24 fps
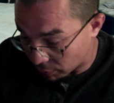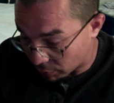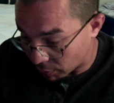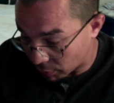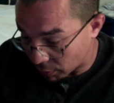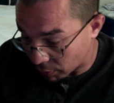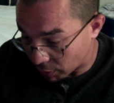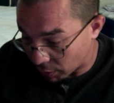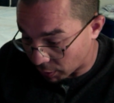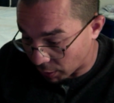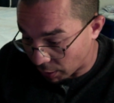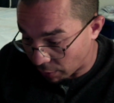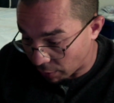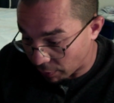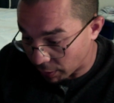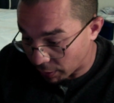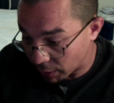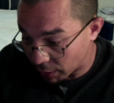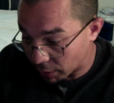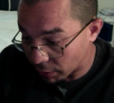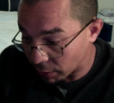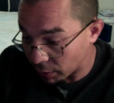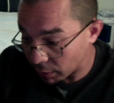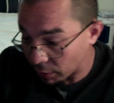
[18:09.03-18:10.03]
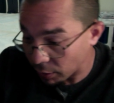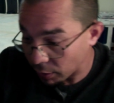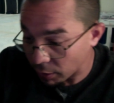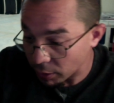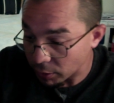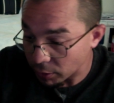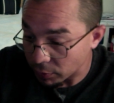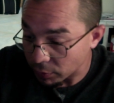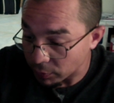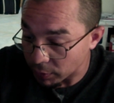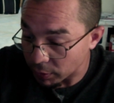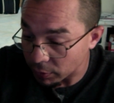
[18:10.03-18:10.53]
And I already
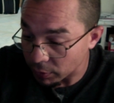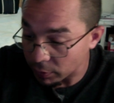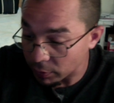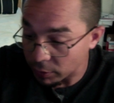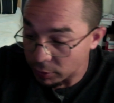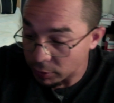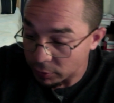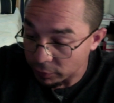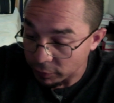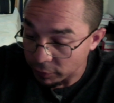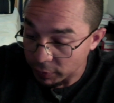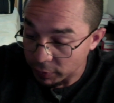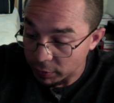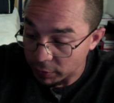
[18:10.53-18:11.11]
lost one also here.